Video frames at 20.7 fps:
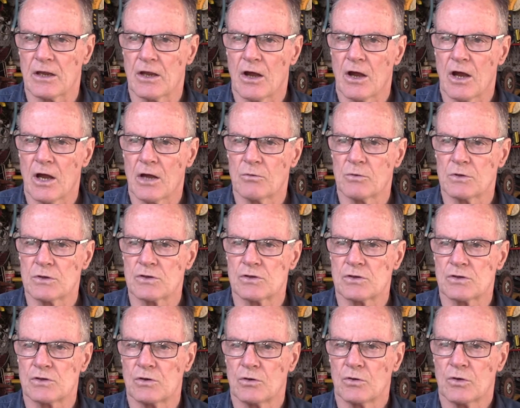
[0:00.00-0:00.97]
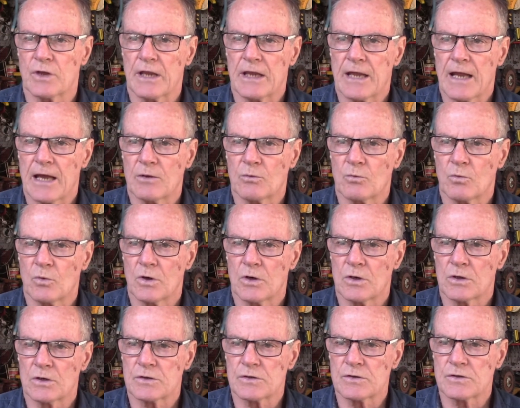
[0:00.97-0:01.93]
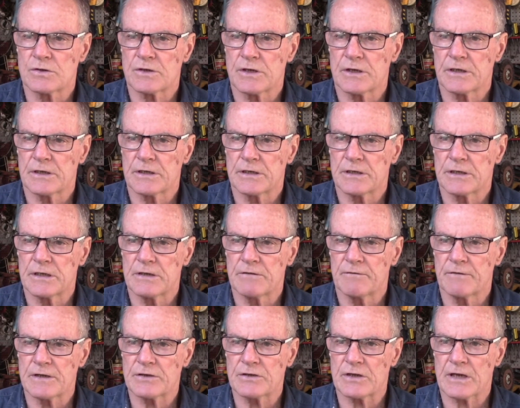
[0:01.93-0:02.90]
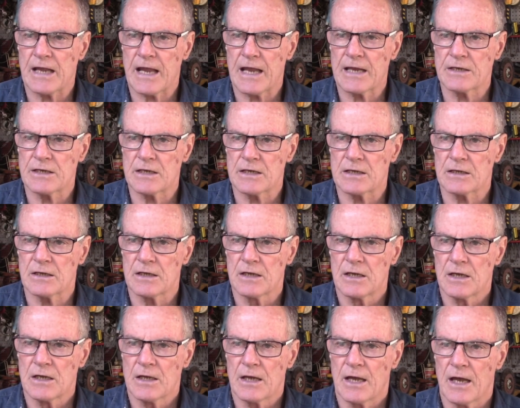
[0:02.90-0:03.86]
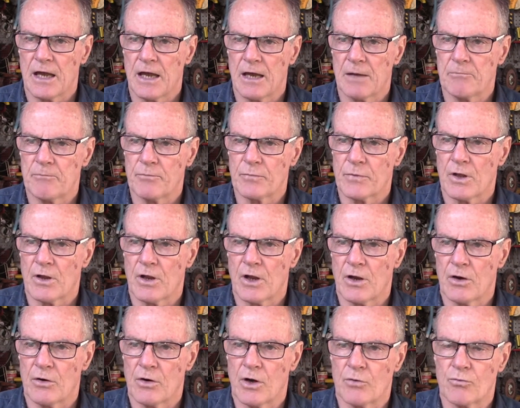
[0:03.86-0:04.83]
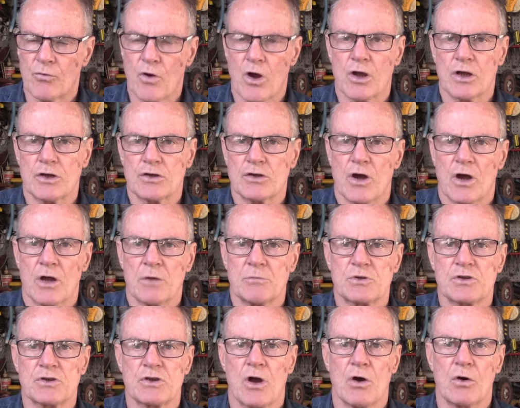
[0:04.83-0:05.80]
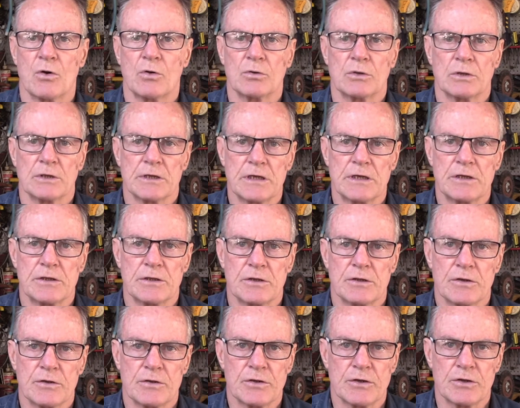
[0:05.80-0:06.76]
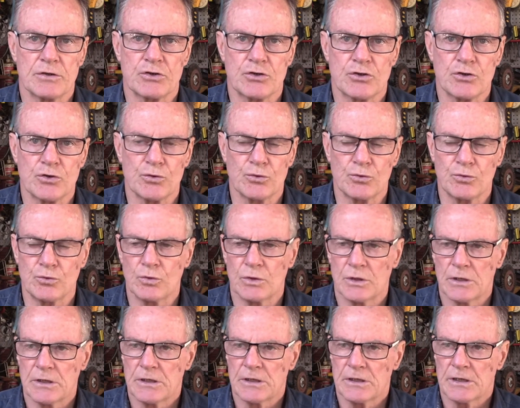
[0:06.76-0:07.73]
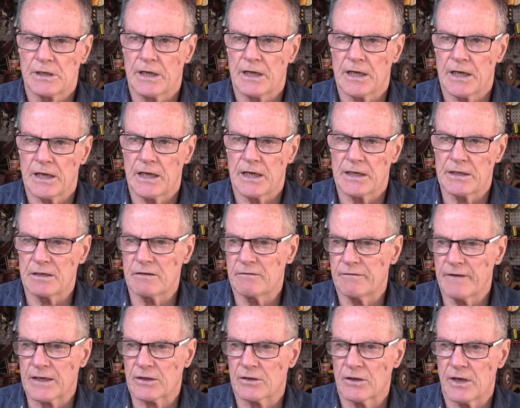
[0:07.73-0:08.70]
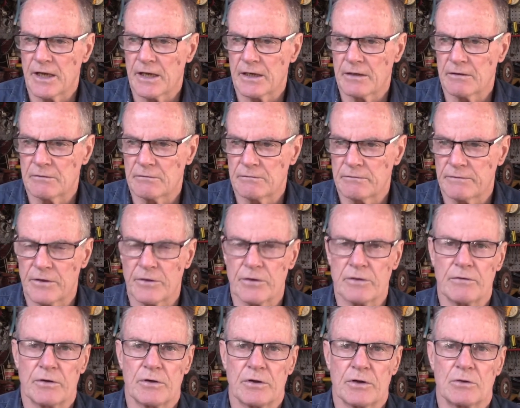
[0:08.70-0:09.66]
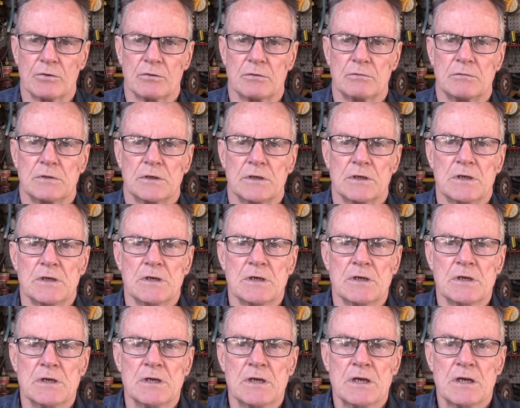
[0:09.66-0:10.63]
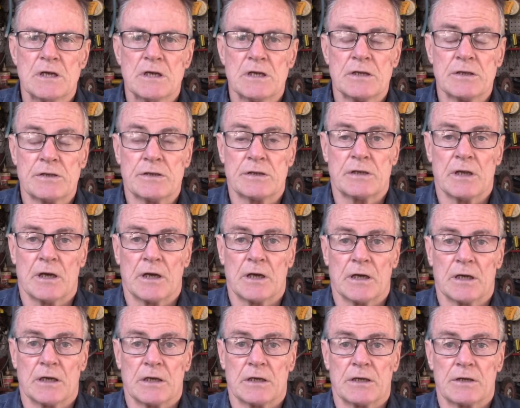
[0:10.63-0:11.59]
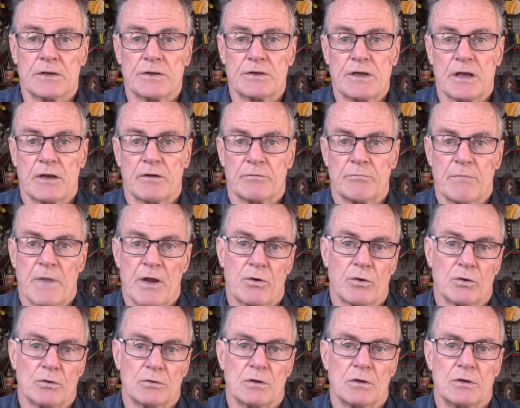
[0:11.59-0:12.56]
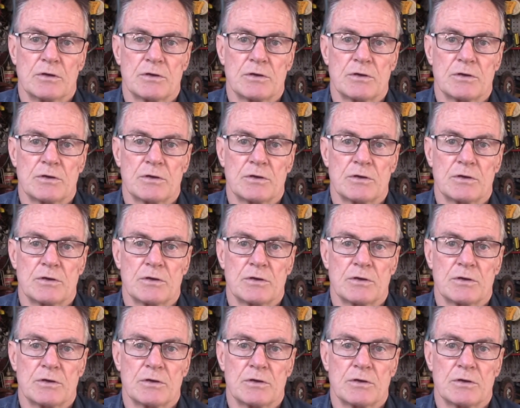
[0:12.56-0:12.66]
I was looking at was investigating a rocker type sole in the shoe, and in fact I had a very good set of Merrill